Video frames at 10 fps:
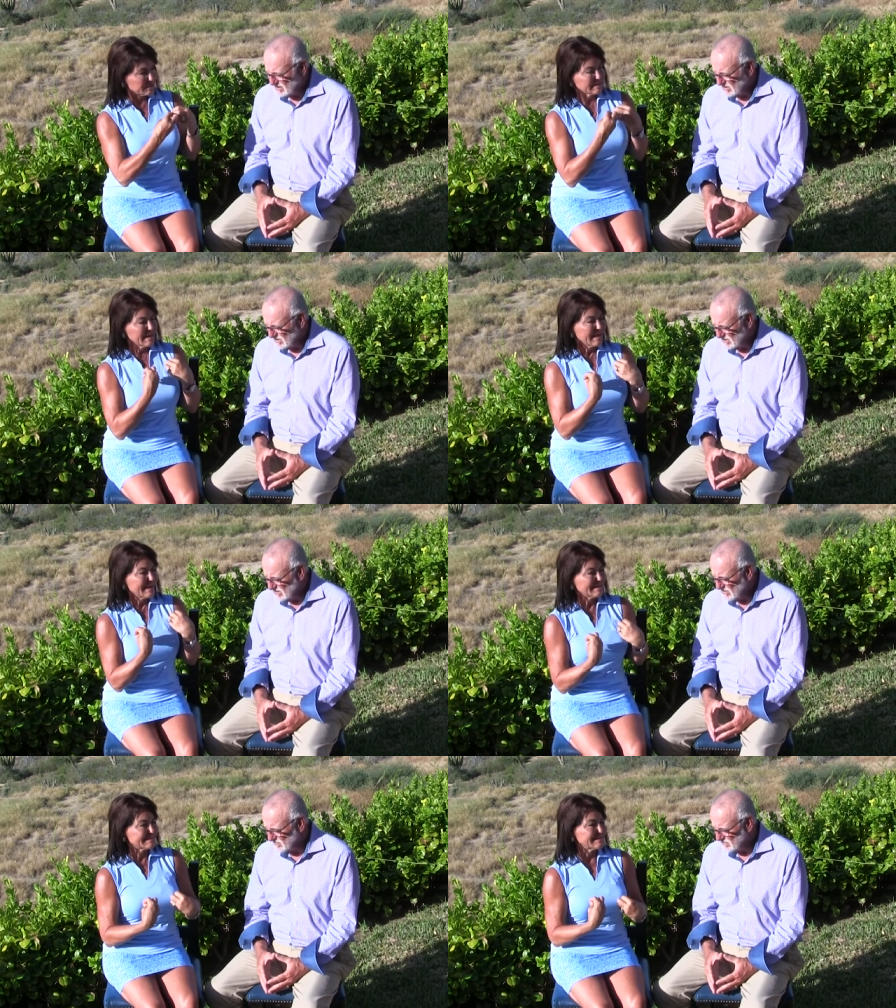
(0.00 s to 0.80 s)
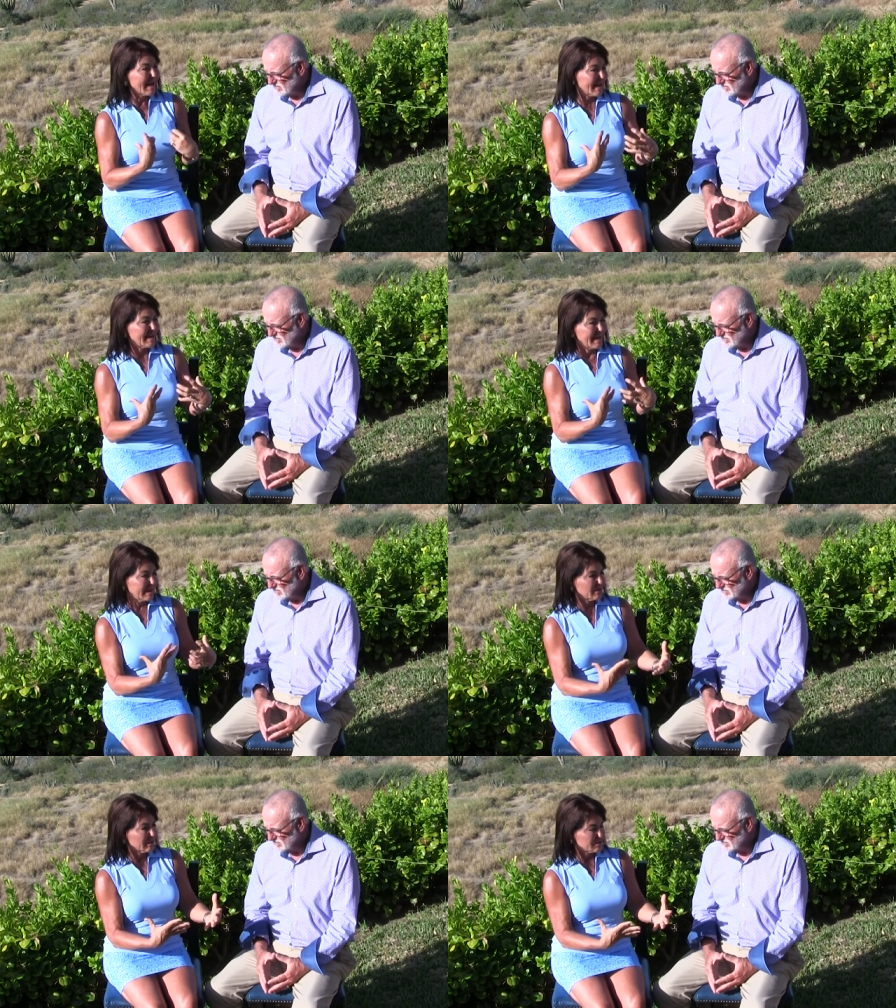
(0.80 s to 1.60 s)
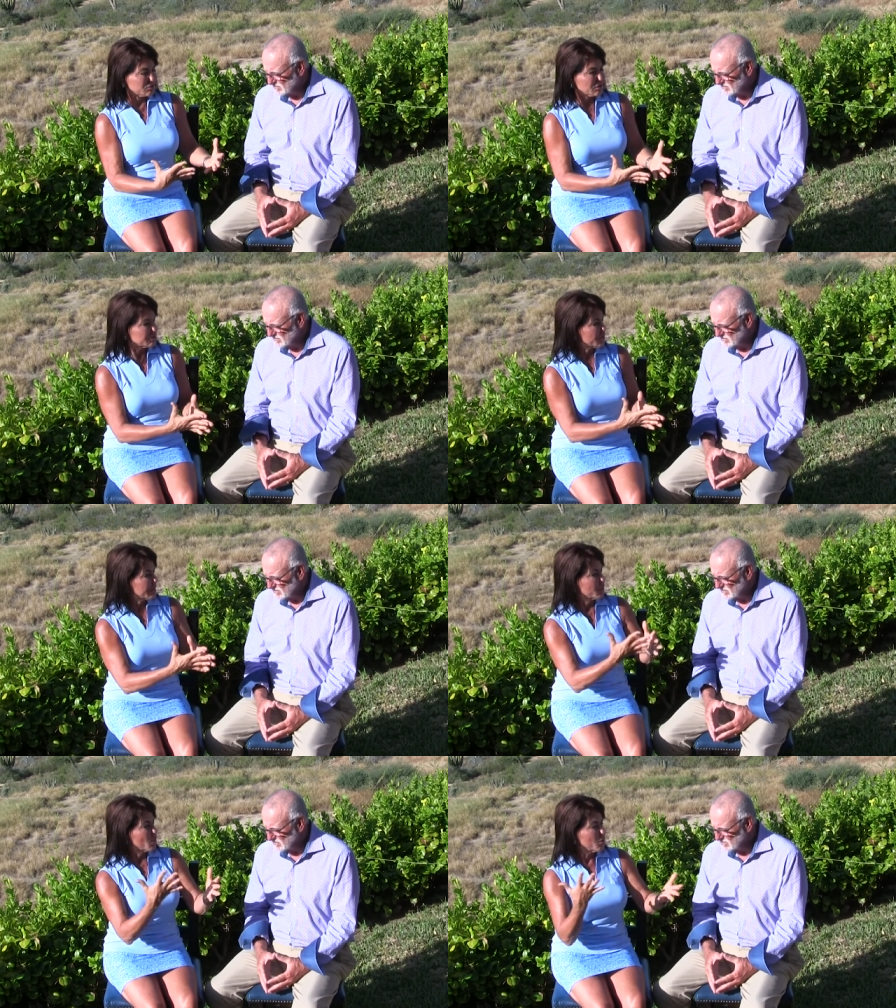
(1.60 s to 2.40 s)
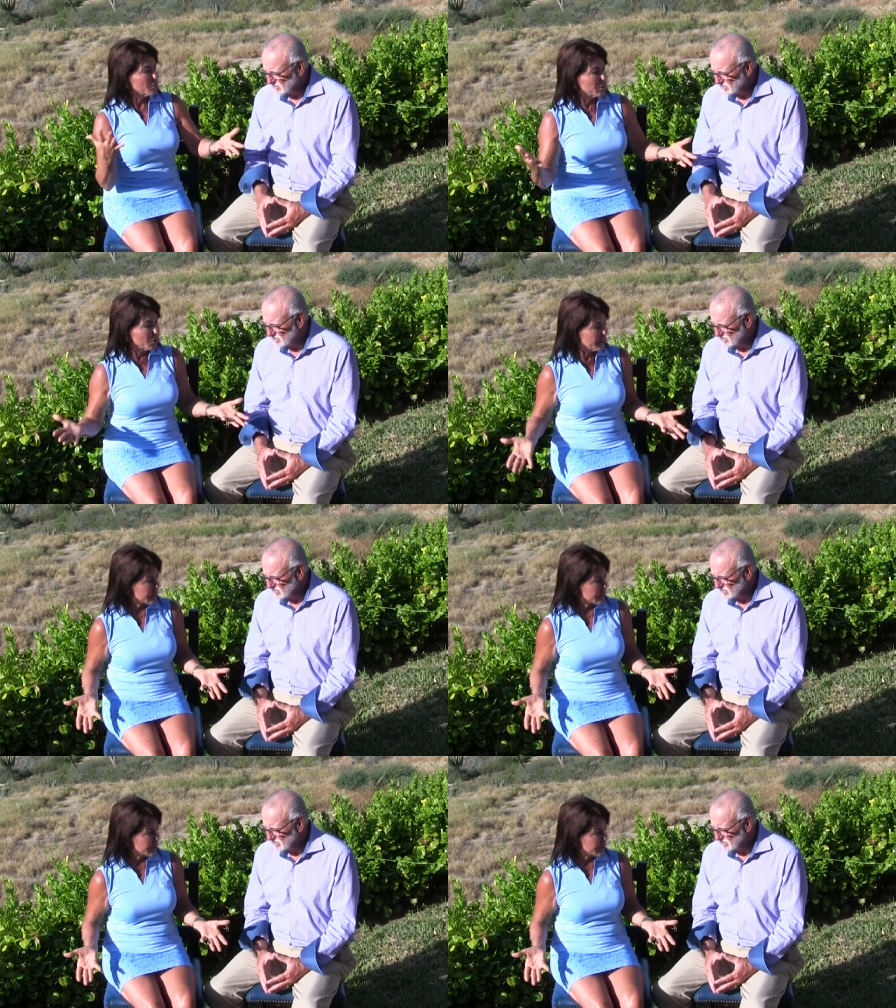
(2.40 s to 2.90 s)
it's it's not a cholesterol, so it won't go